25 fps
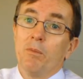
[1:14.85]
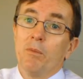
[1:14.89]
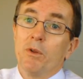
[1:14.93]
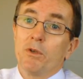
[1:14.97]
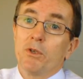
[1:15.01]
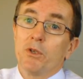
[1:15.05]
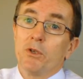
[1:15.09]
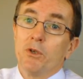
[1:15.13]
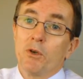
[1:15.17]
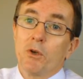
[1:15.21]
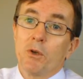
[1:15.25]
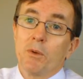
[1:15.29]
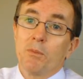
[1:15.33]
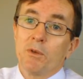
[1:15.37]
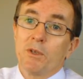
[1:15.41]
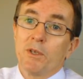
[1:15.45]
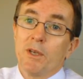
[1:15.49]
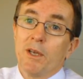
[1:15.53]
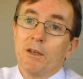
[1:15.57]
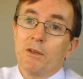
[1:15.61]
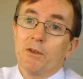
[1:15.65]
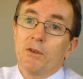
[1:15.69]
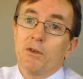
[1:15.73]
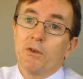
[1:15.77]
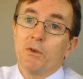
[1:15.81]
the
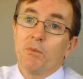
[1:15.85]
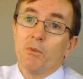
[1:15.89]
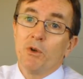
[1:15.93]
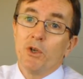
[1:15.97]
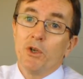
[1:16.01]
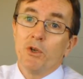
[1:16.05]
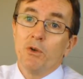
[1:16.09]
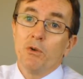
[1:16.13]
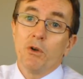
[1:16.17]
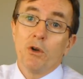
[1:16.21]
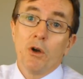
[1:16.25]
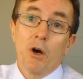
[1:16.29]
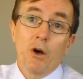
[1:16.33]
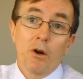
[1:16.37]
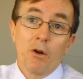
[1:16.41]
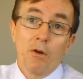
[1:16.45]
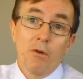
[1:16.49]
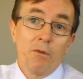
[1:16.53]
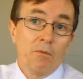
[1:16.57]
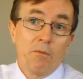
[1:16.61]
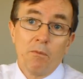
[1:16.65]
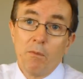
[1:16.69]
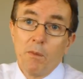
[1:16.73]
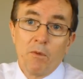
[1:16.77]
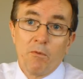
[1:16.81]
circumstances in which you got it
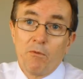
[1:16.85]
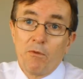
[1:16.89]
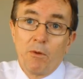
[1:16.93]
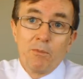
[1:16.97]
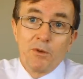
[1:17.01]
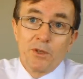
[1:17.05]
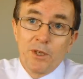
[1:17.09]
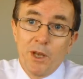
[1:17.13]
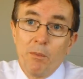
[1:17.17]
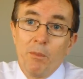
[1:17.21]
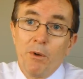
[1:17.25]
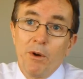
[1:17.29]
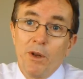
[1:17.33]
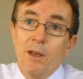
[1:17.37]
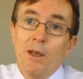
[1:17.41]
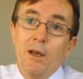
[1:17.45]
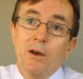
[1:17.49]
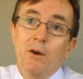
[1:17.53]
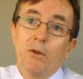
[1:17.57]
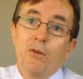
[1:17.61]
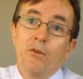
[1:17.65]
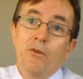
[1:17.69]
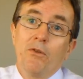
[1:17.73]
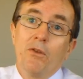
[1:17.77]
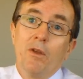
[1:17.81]
from somebody
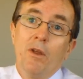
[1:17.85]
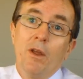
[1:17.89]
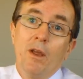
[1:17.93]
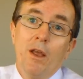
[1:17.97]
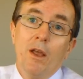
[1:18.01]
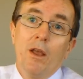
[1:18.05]
else.